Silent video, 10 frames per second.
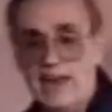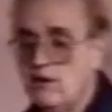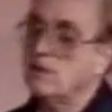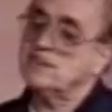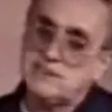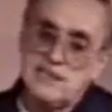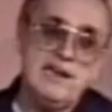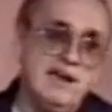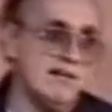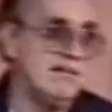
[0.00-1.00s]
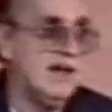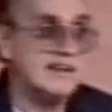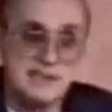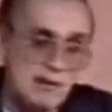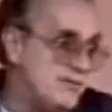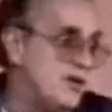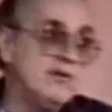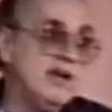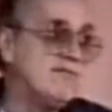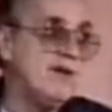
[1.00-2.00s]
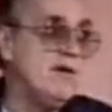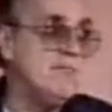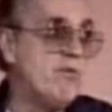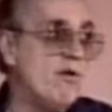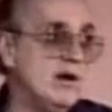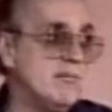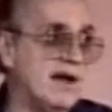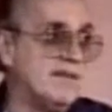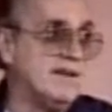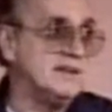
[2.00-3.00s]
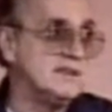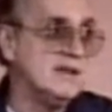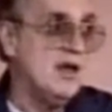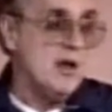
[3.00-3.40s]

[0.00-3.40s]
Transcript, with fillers: And you can sit here. And some of you can get very bored about this.